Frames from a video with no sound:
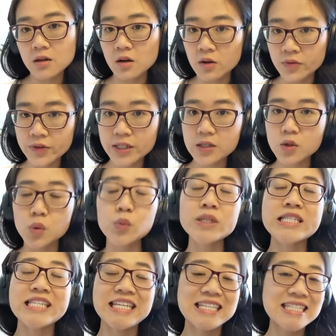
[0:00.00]
of it, or
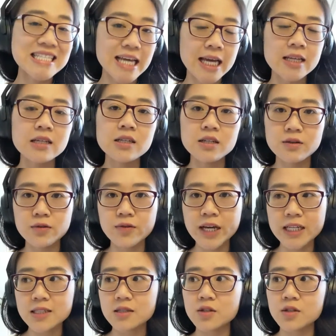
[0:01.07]
what's the intended effect.